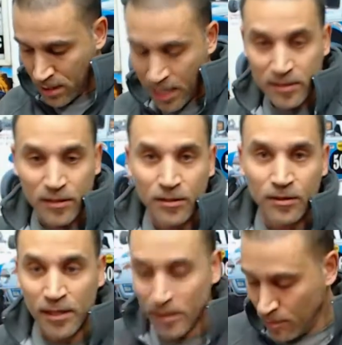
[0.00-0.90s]
That's a
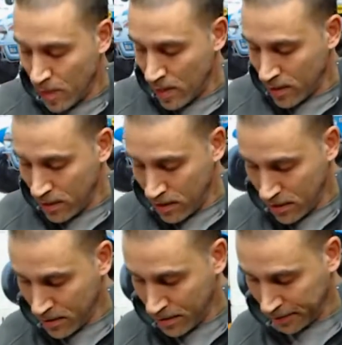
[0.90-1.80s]
good little
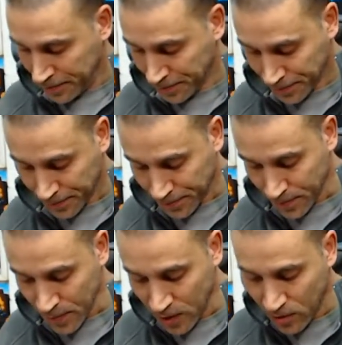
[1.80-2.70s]
buggy.
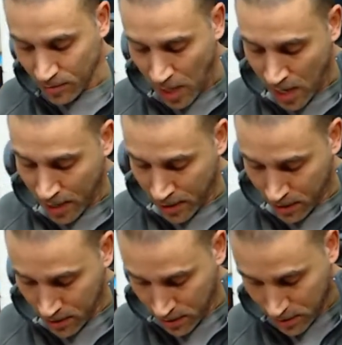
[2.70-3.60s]
The
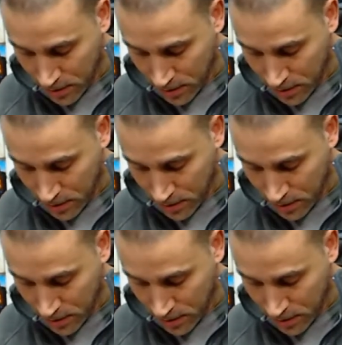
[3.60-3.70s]
Tamiya.